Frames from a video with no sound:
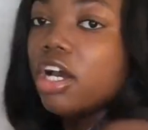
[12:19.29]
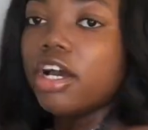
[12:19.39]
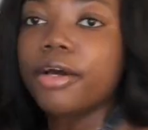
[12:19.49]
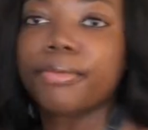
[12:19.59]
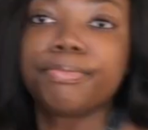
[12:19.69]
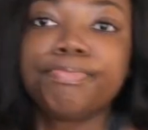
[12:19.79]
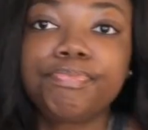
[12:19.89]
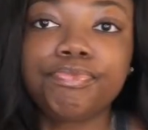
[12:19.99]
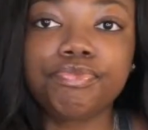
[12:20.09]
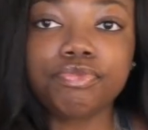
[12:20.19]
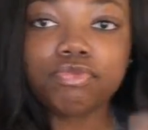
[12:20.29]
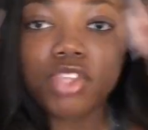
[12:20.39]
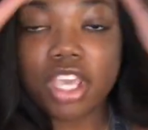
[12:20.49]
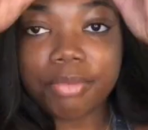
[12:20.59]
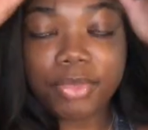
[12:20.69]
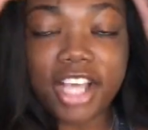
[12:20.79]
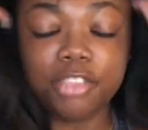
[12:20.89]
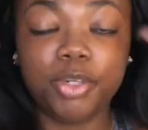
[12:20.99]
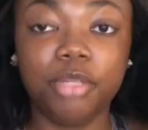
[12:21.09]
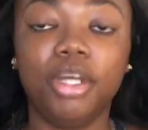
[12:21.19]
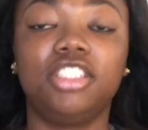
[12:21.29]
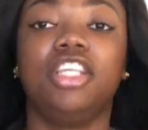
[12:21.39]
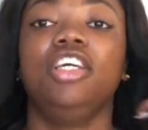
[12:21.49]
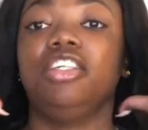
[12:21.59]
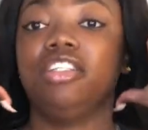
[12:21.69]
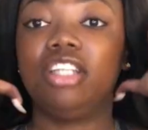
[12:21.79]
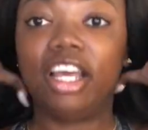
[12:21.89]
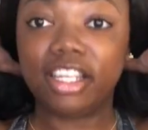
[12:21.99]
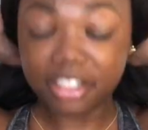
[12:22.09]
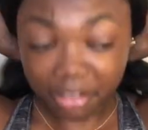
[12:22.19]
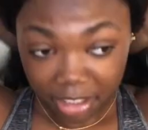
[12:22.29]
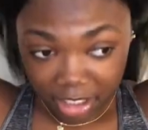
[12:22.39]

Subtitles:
And that's pretty much it. Like,